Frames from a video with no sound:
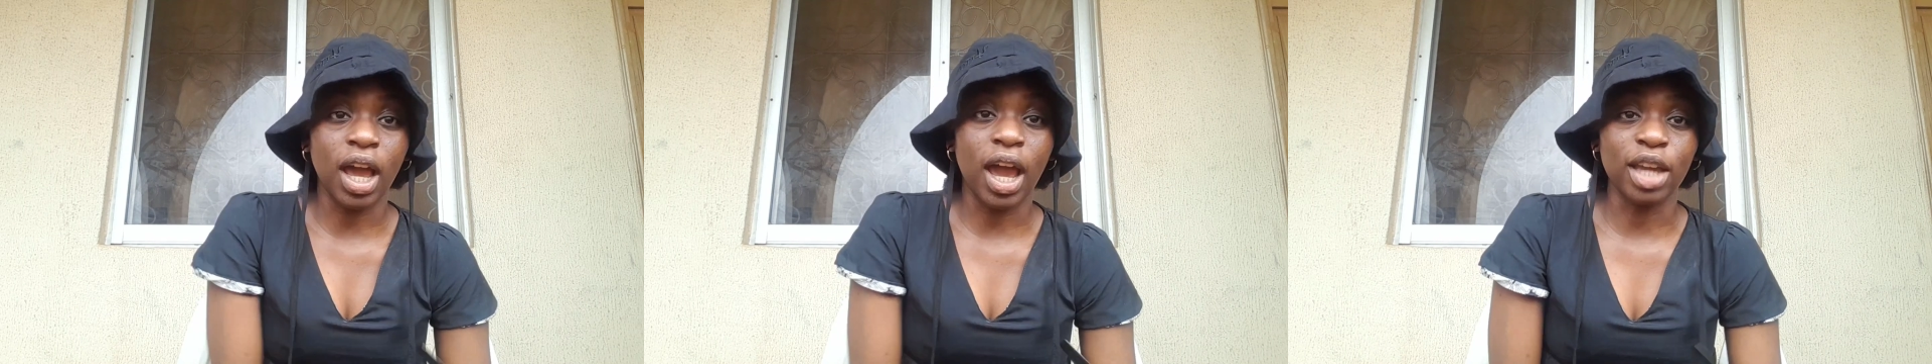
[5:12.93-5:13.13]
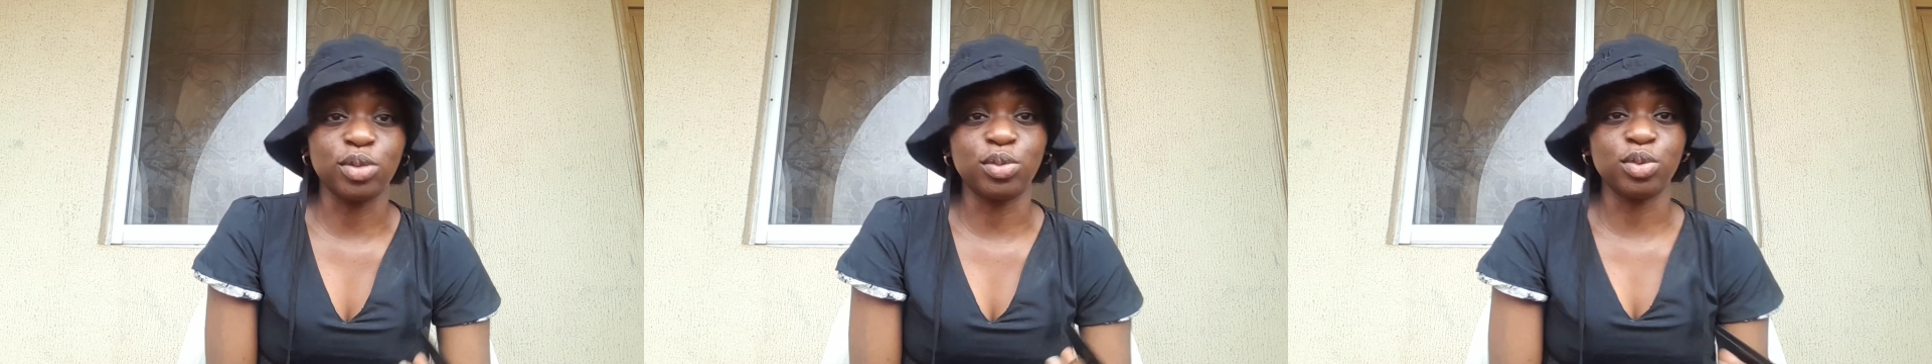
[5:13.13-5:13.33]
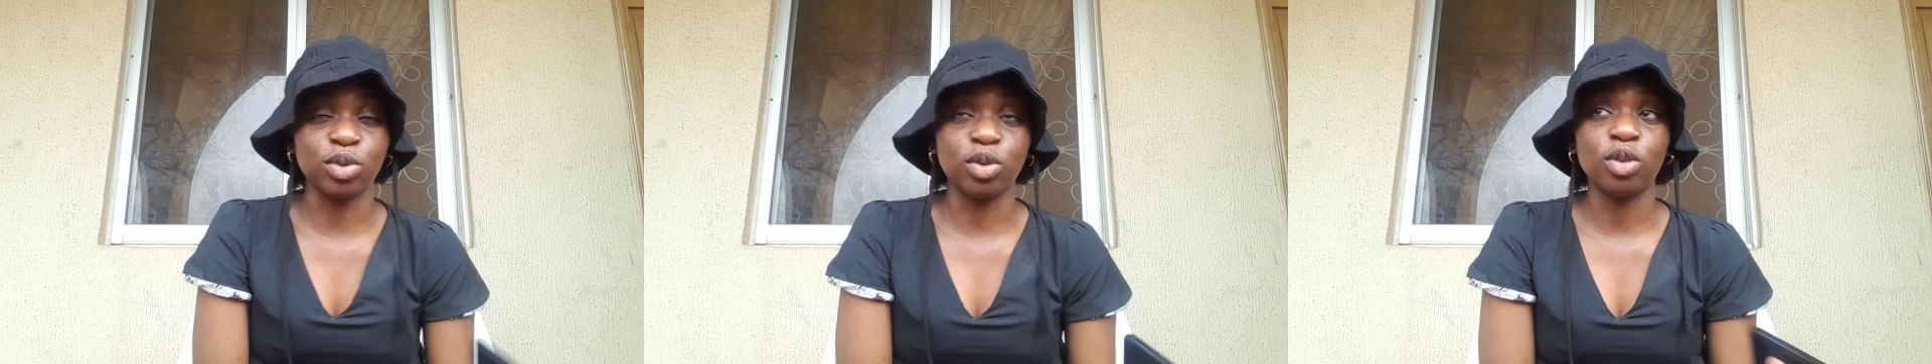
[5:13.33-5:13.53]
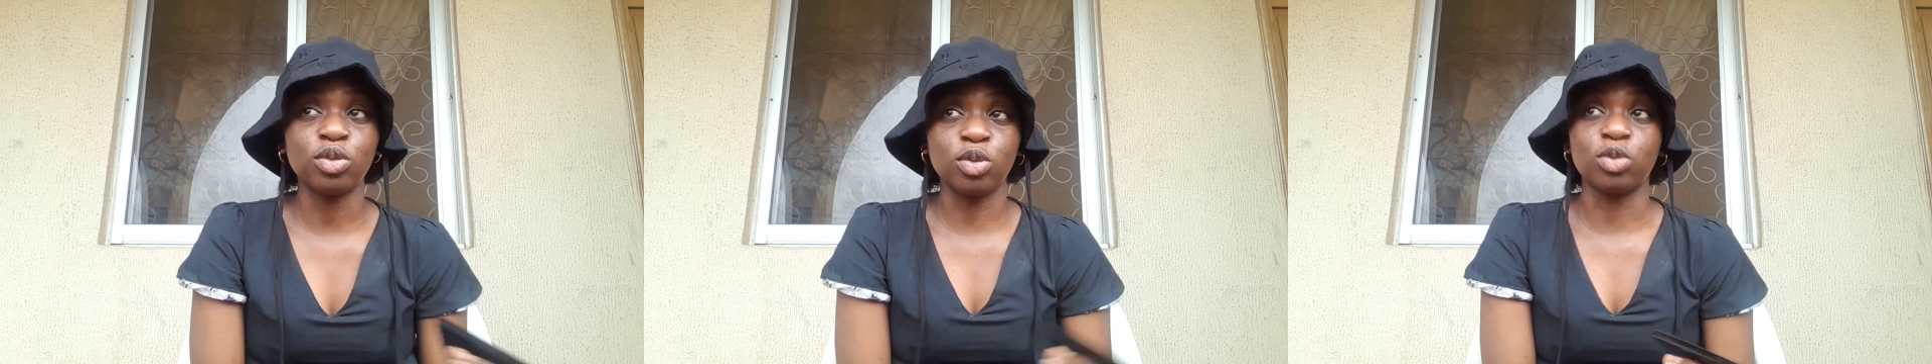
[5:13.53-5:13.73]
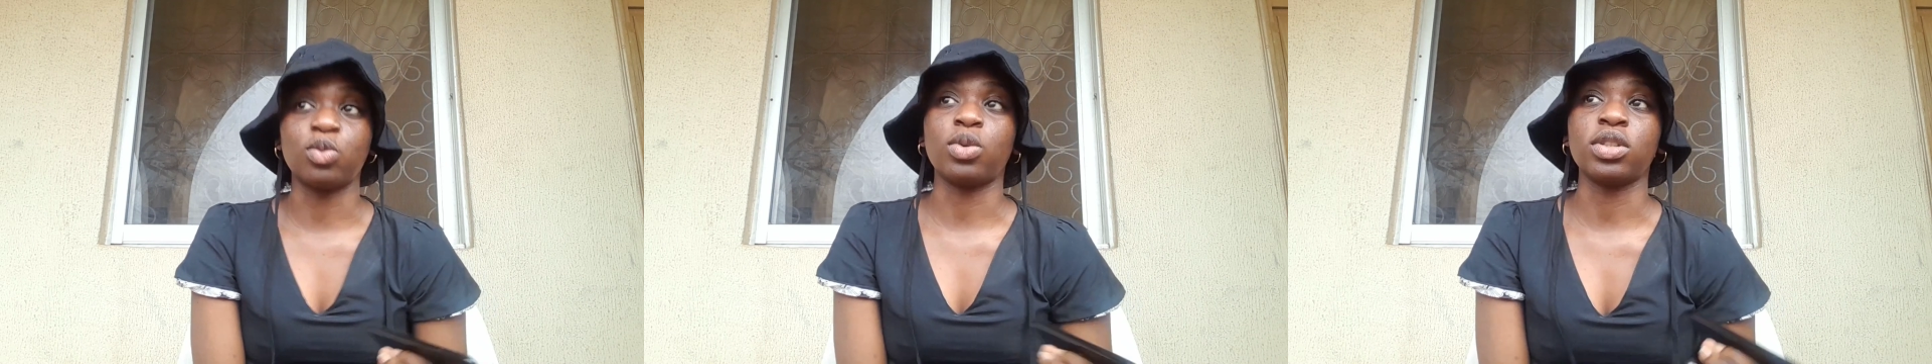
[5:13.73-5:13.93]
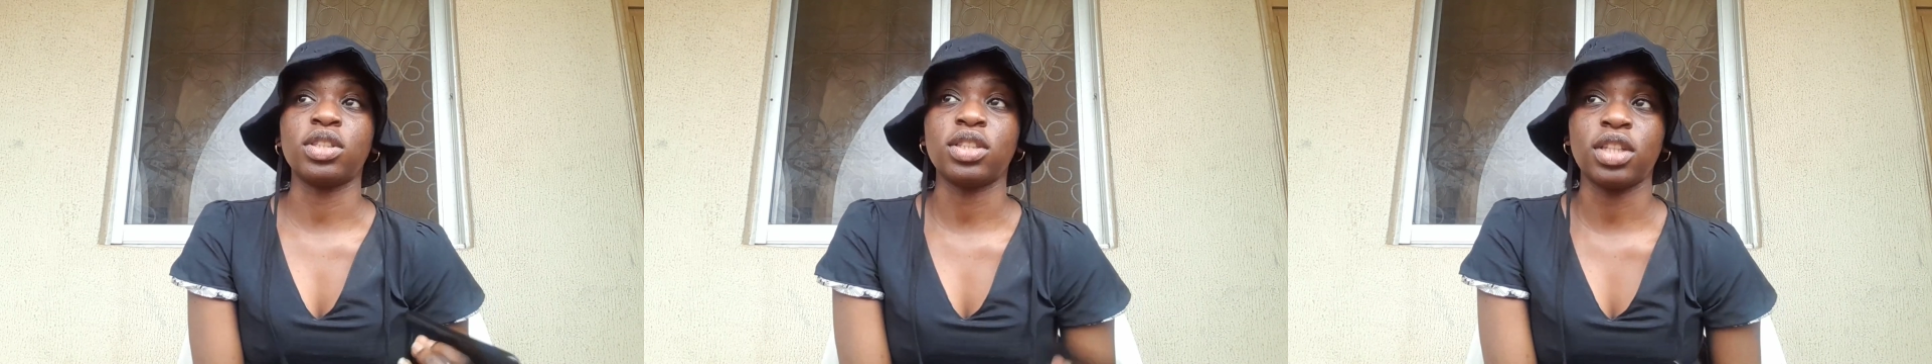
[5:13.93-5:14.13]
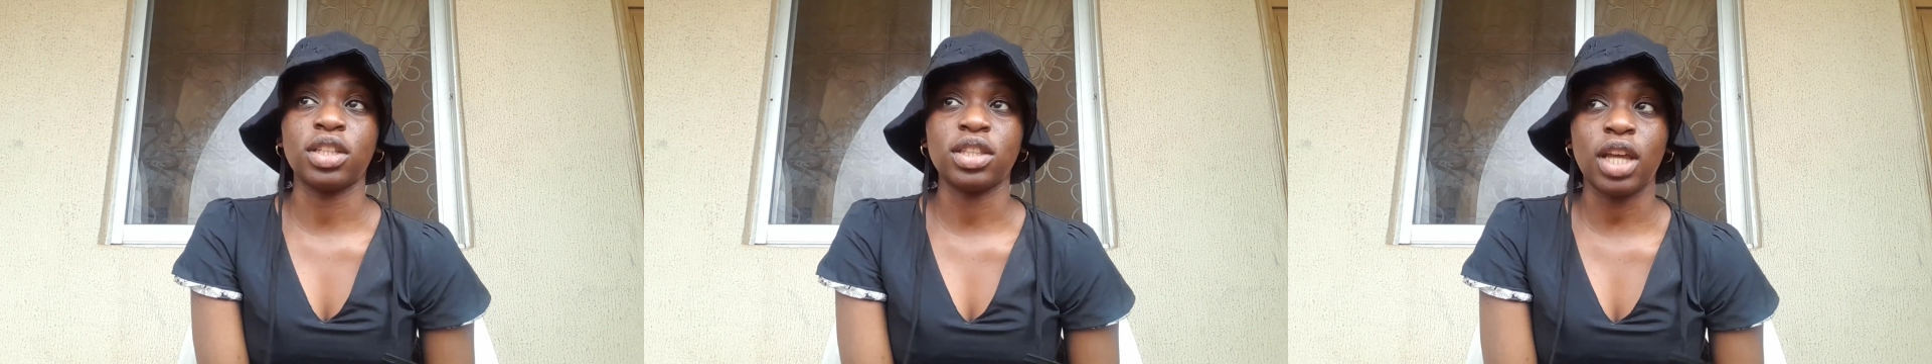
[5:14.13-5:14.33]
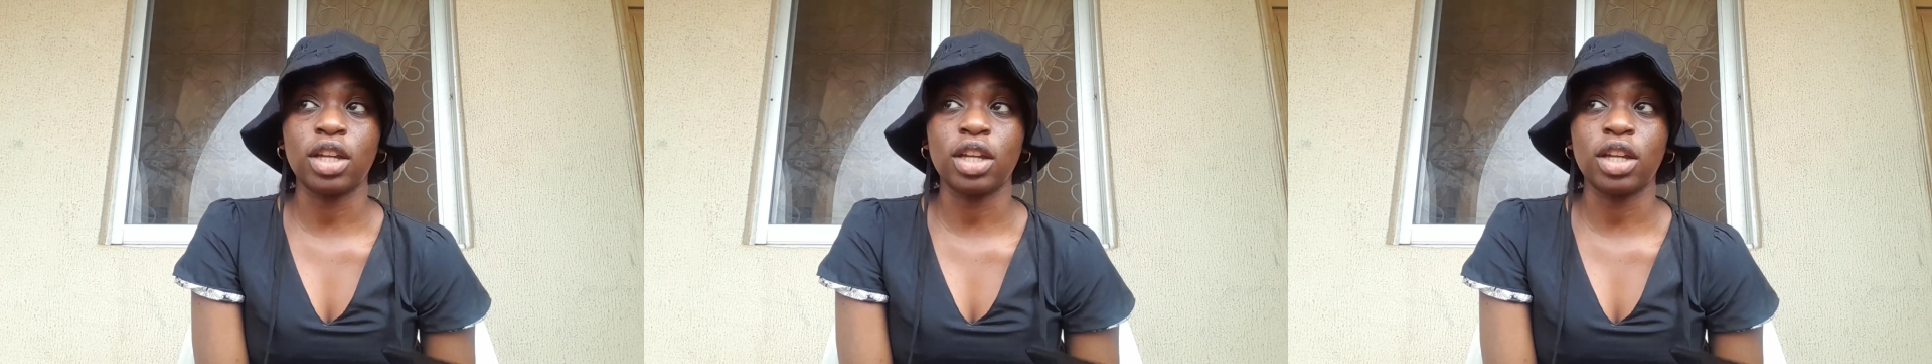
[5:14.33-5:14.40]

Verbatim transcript: I do not know what's next.